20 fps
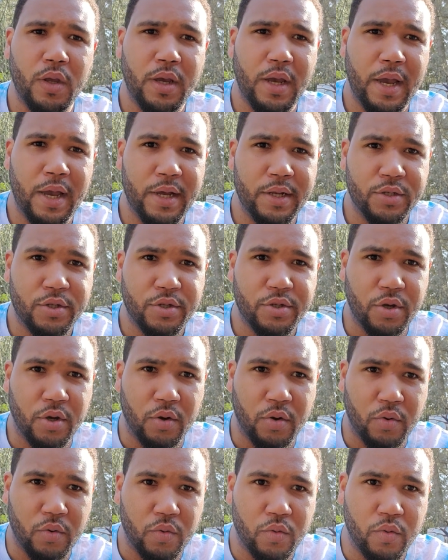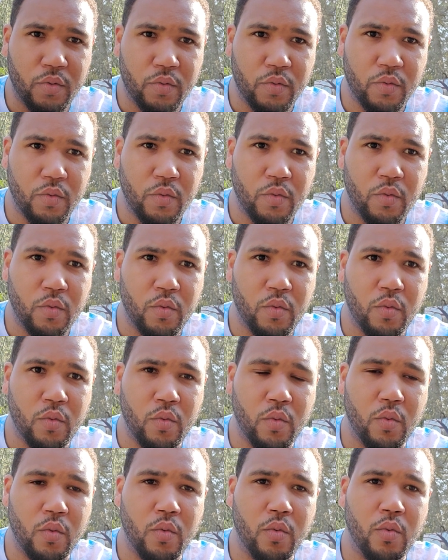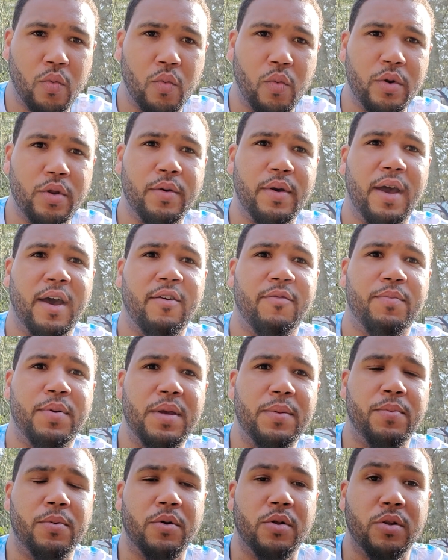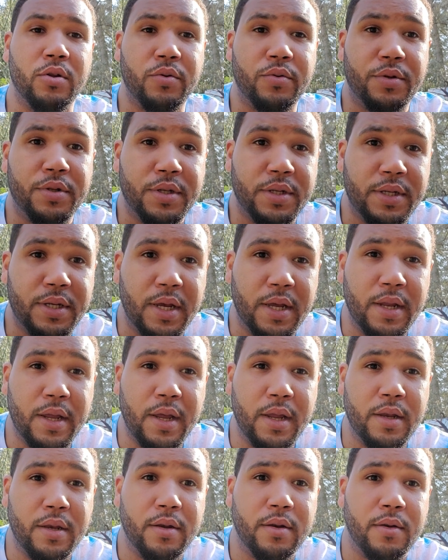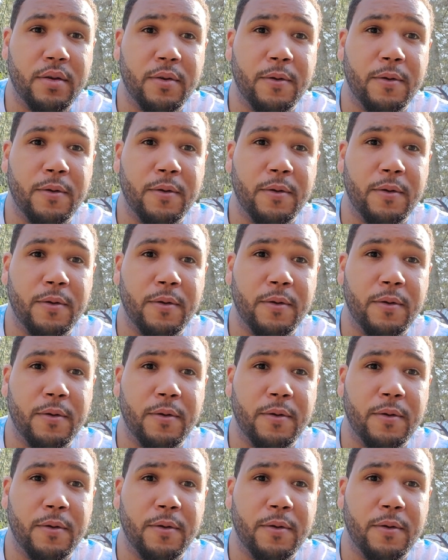And so when you have people glued to CNN